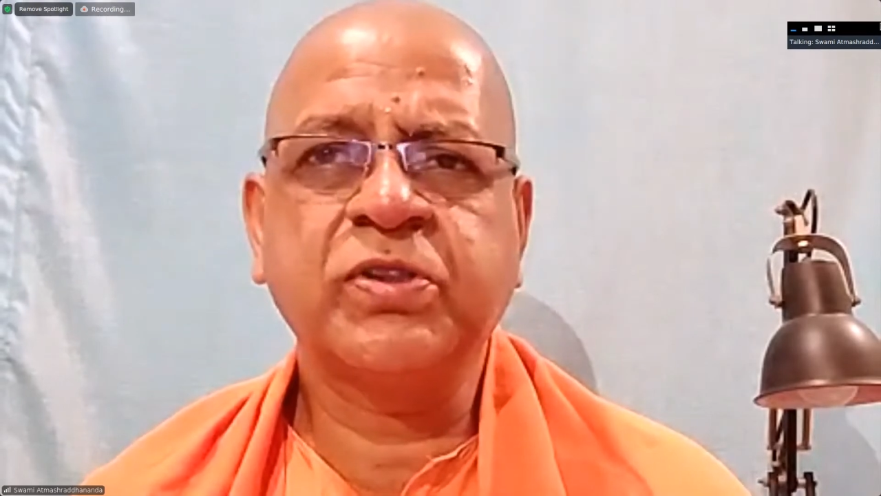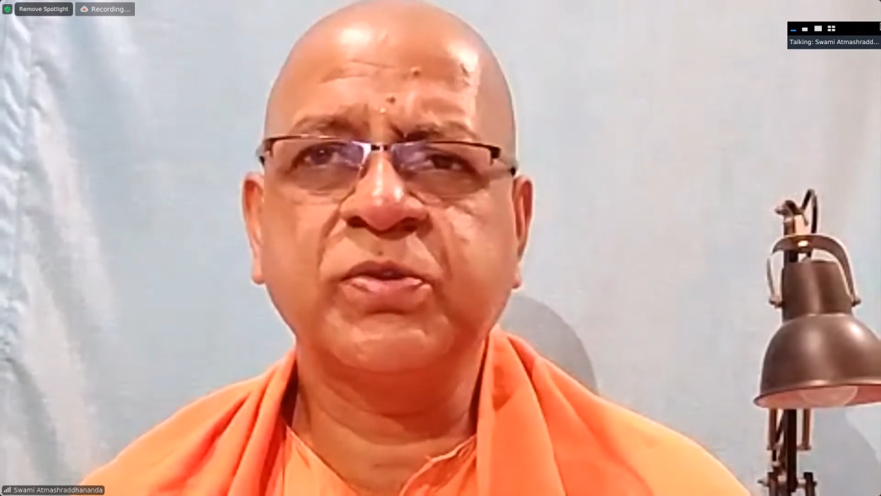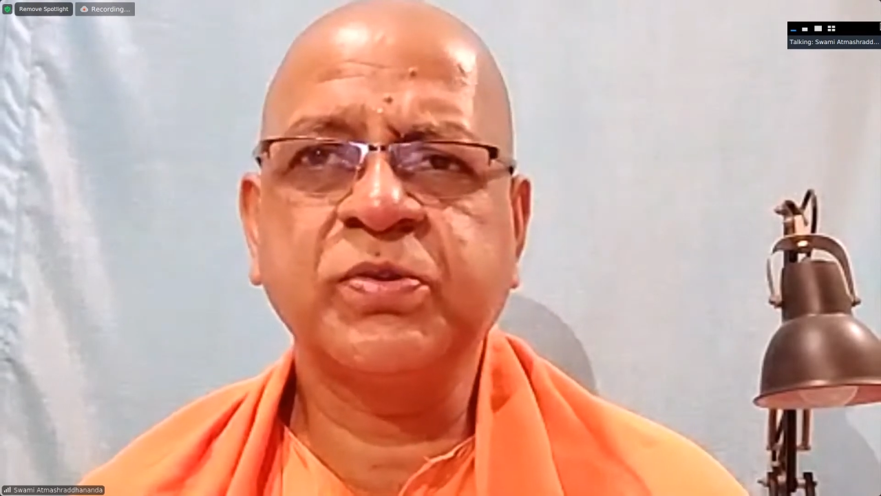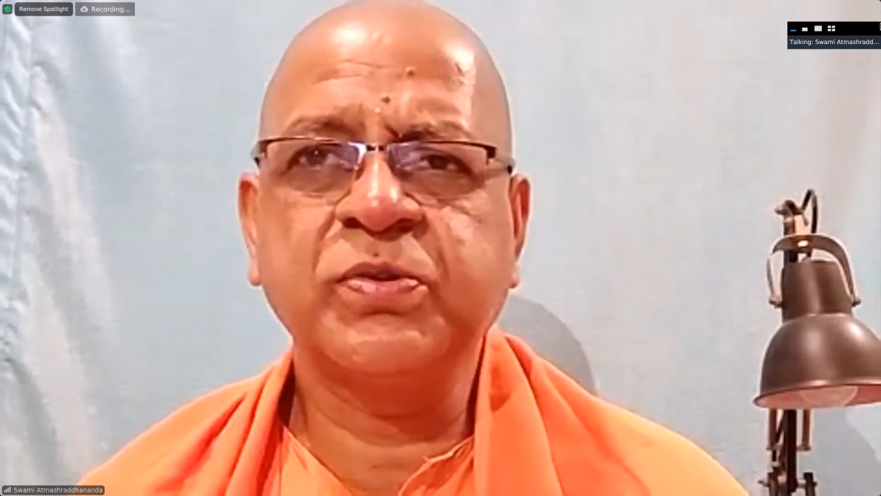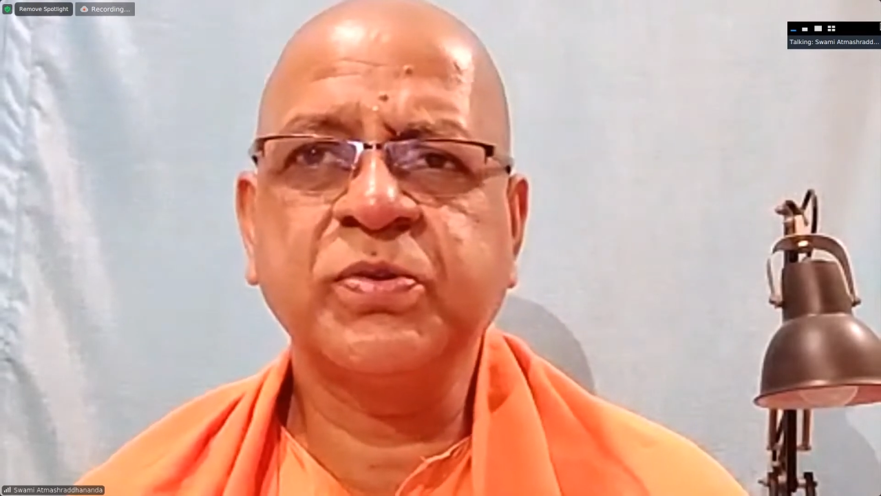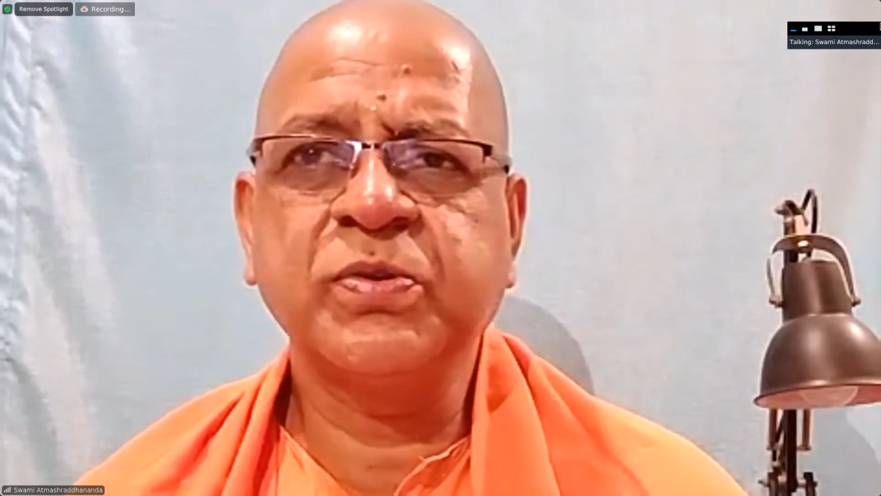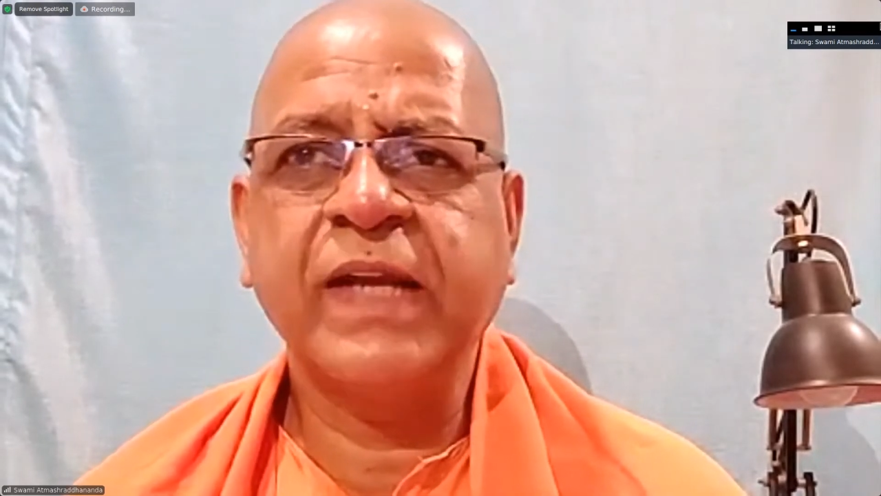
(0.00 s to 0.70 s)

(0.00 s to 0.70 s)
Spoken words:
to,